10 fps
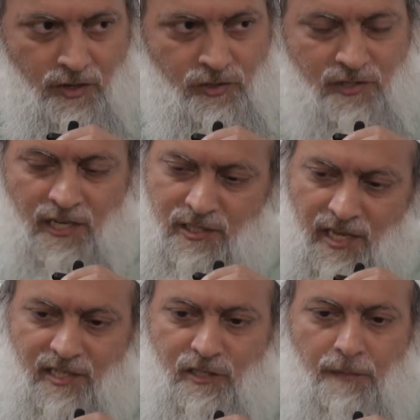he
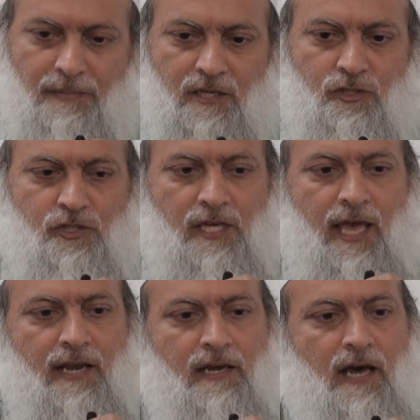said simply to
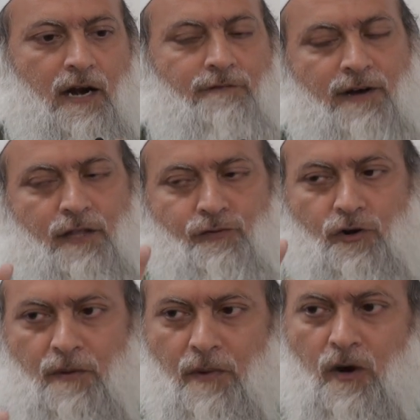stand in Arafat
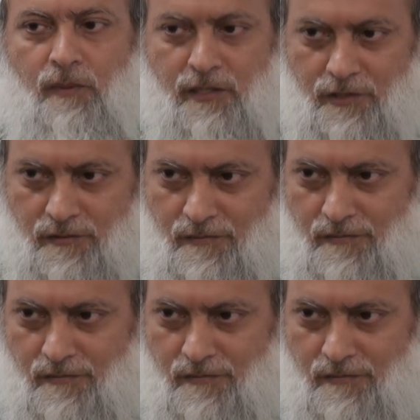for a moment.